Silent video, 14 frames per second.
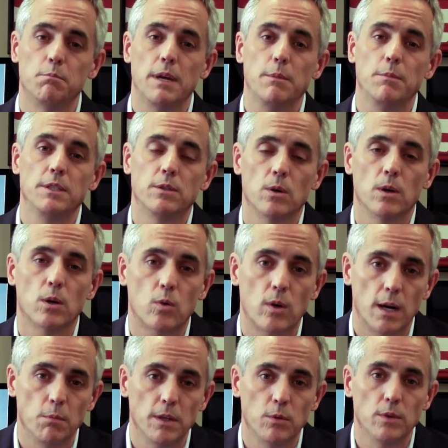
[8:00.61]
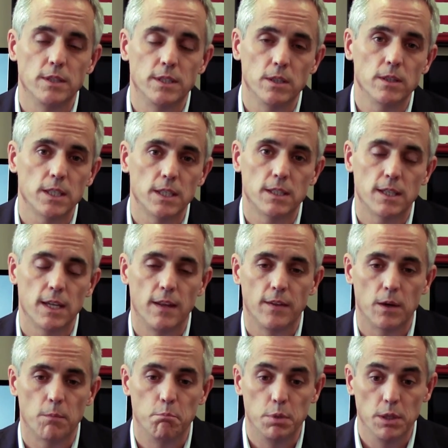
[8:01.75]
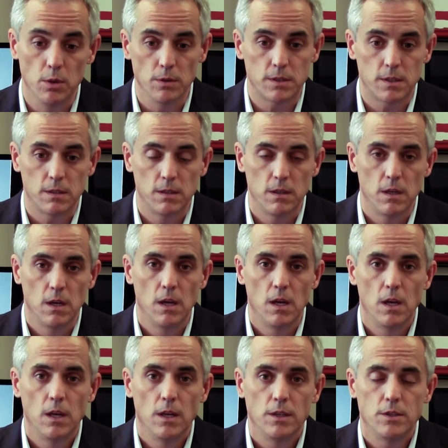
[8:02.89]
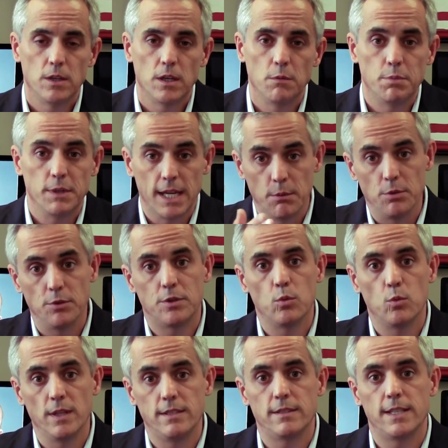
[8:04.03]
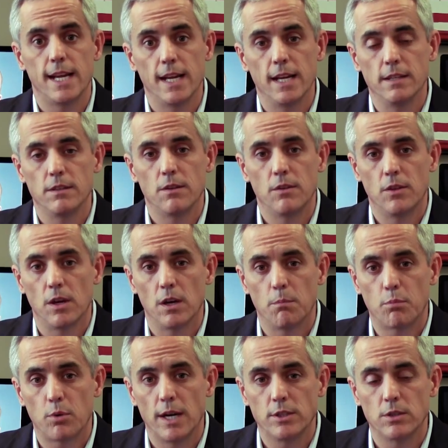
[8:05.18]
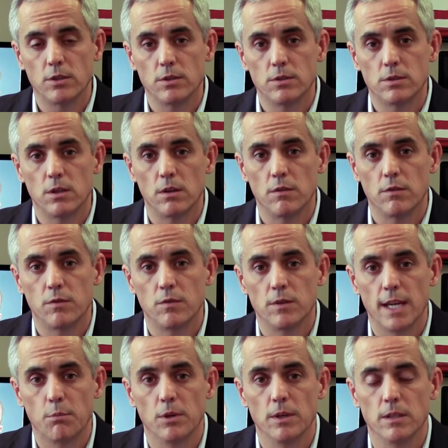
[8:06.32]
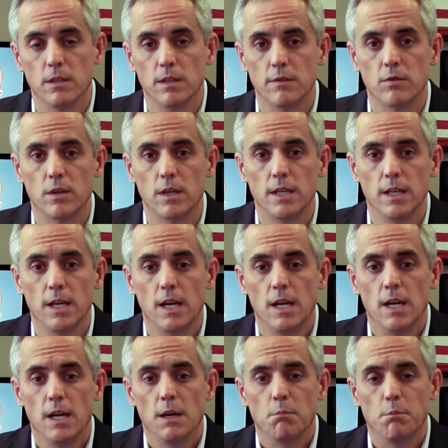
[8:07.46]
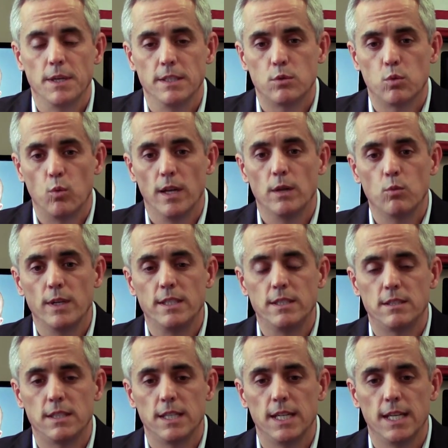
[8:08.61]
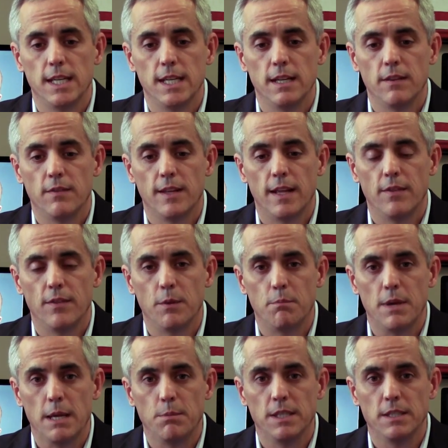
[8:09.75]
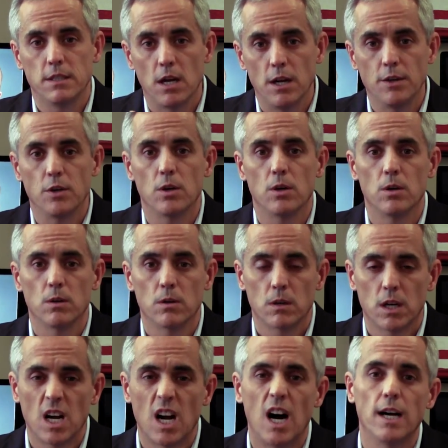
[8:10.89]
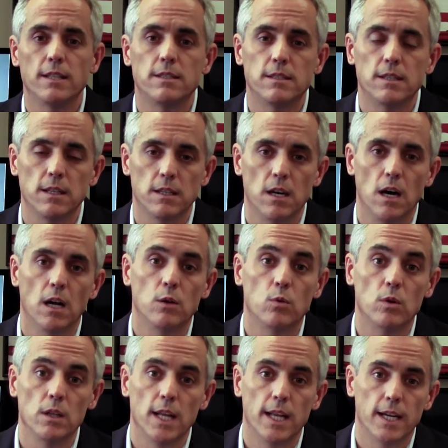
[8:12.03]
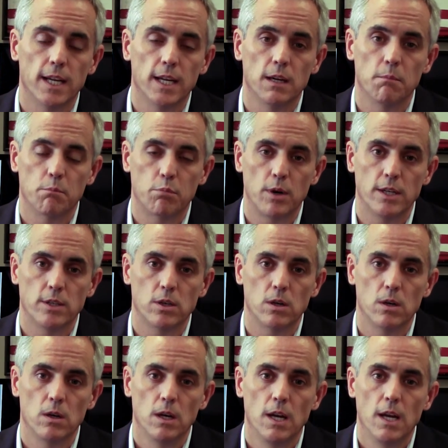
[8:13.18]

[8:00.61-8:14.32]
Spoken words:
Babies are incredibly resilient and they're built to be able to withstand the pressures of labor and delivery. But it's when we see that the baby is under constant, unrelenting pressure